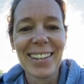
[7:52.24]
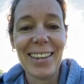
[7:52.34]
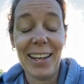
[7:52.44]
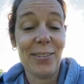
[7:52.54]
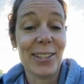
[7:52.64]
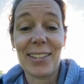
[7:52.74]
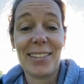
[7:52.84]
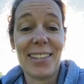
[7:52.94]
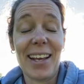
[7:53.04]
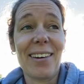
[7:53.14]
They were
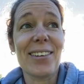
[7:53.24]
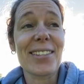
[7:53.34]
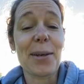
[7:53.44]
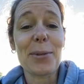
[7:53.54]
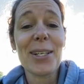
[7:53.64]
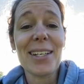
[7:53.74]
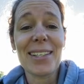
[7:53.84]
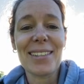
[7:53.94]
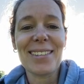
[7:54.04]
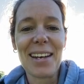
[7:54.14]
dead all summer
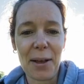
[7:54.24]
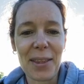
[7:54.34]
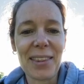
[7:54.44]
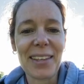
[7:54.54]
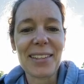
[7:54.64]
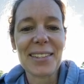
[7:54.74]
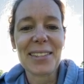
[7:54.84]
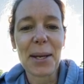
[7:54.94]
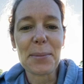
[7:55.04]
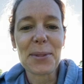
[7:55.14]
and now they think it's
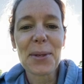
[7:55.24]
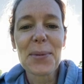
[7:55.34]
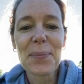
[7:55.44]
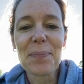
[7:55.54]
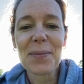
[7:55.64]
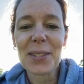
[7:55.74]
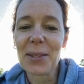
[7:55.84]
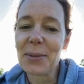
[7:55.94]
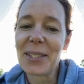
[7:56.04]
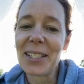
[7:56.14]
time to grow.
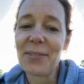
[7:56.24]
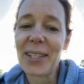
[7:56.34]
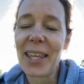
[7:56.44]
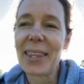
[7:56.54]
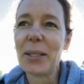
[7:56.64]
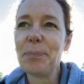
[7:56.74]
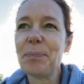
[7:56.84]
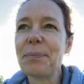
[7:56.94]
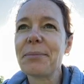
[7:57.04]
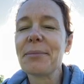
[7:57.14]
So we'll see if we get them.
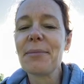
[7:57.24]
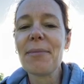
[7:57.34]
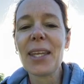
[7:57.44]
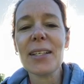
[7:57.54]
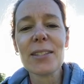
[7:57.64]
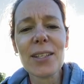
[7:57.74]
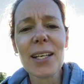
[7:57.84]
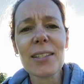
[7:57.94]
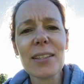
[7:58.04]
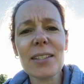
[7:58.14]
So
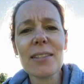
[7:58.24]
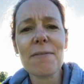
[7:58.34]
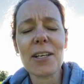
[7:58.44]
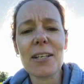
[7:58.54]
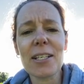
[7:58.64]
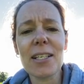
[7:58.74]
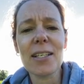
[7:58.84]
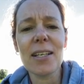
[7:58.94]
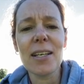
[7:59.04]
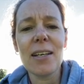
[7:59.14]
yeah, so this is a
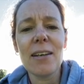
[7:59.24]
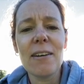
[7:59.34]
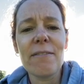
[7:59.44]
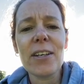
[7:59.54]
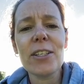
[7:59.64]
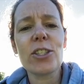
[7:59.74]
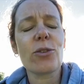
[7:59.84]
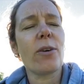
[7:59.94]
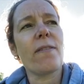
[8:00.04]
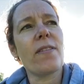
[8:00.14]
very, very short